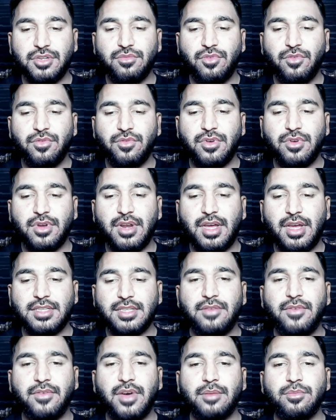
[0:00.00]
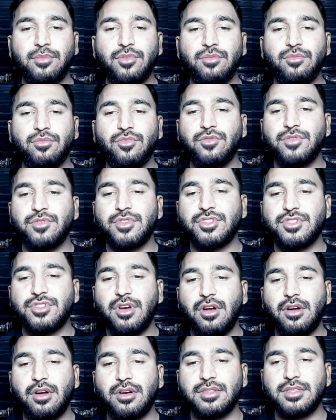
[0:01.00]
Moving on Excel workbook, move the
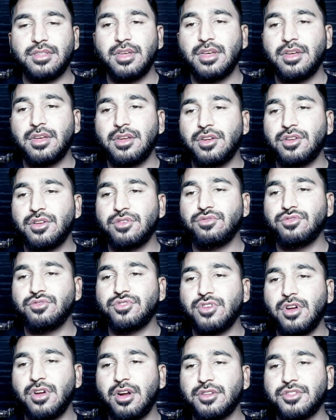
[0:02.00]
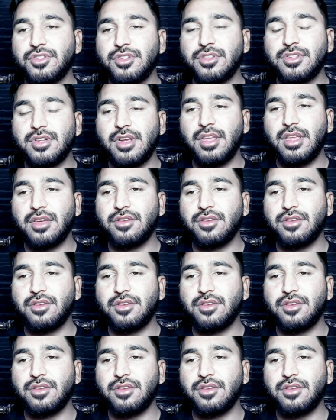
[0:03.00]
charts into chart sheet.